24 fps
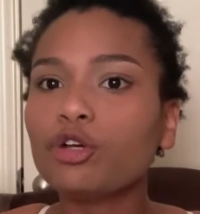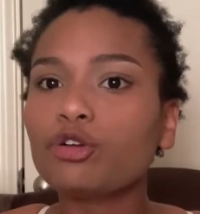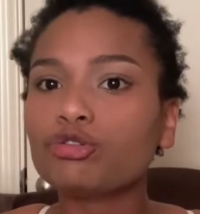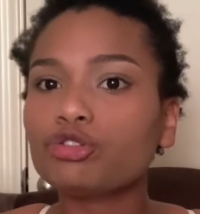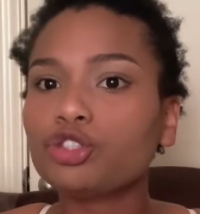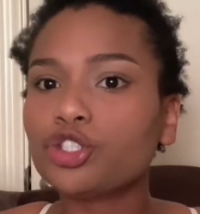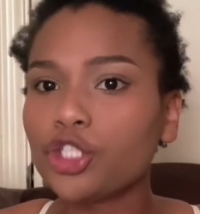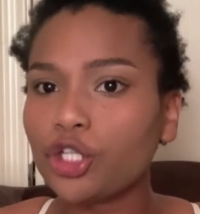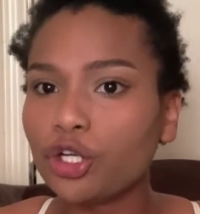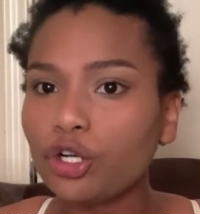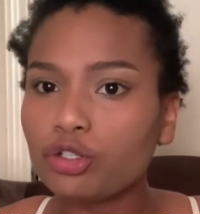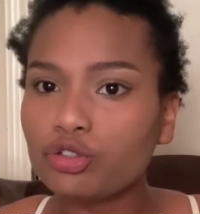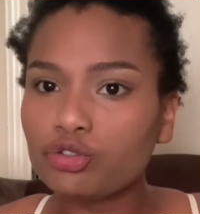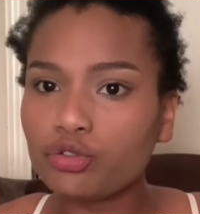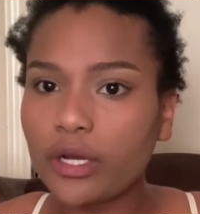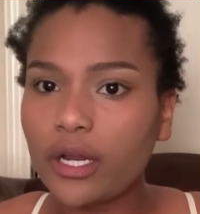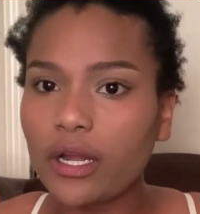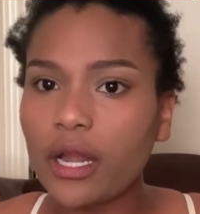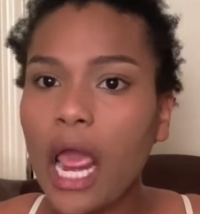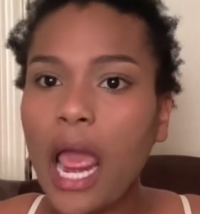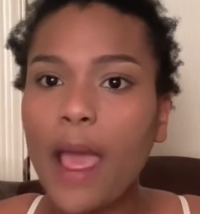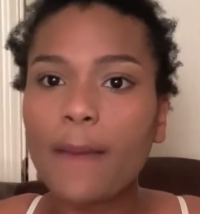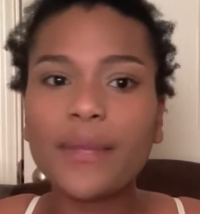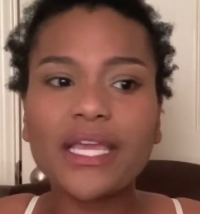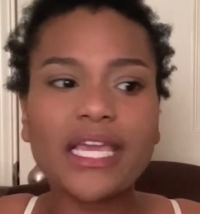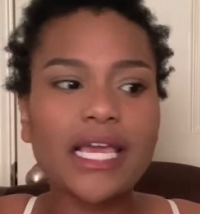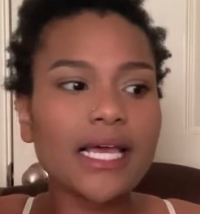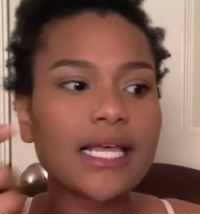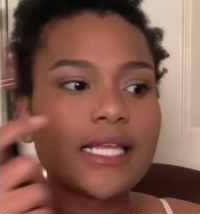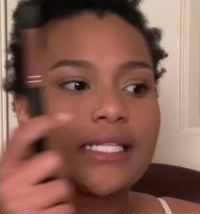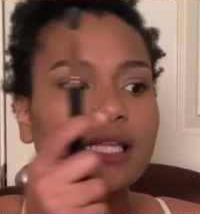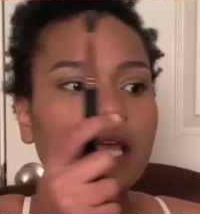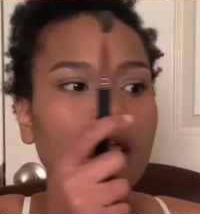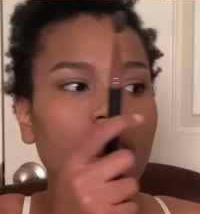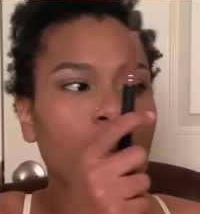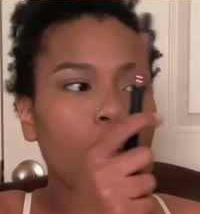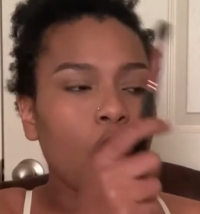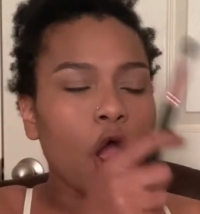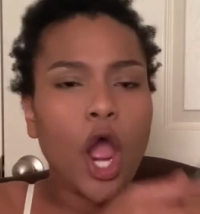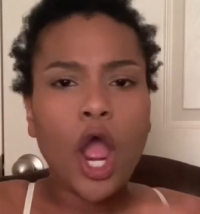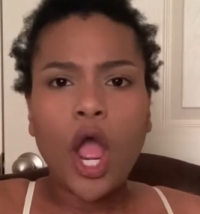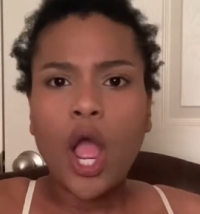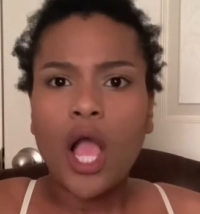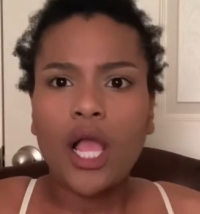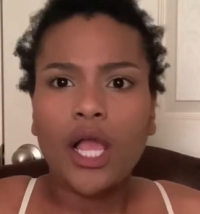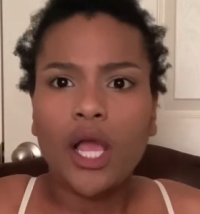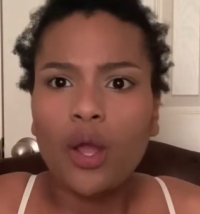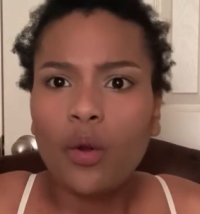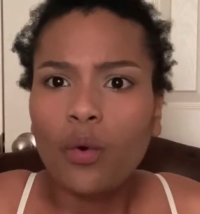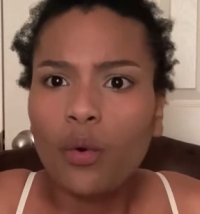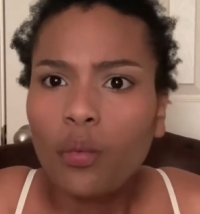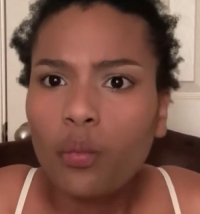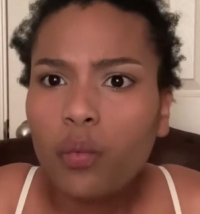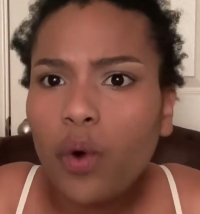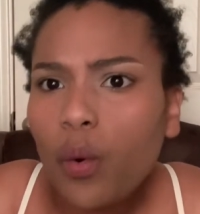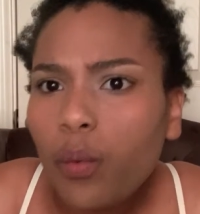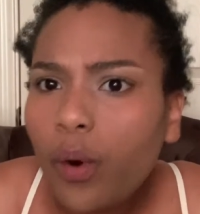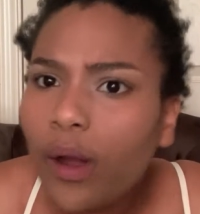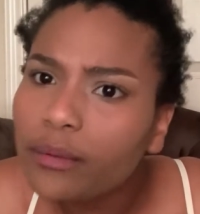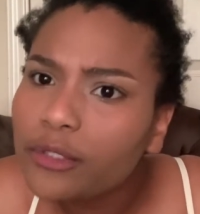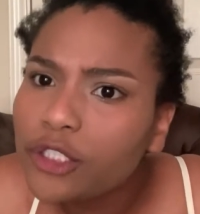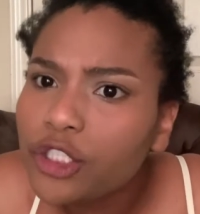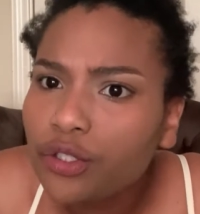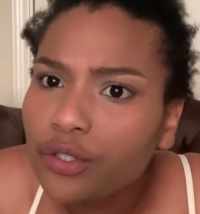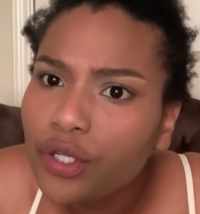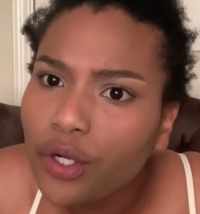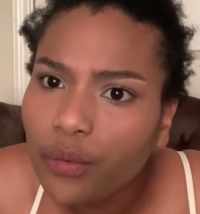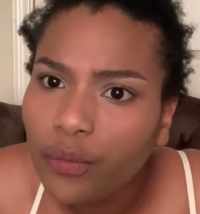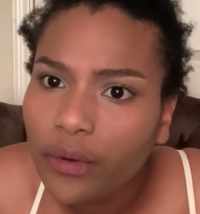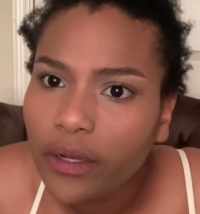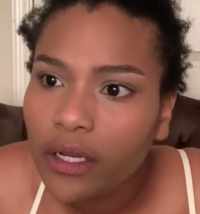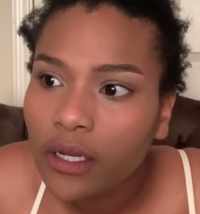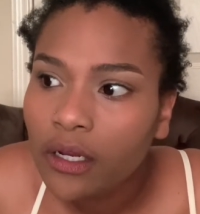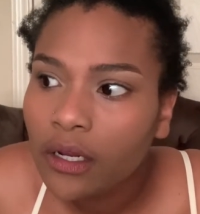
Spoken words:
children because, well, what was you doing?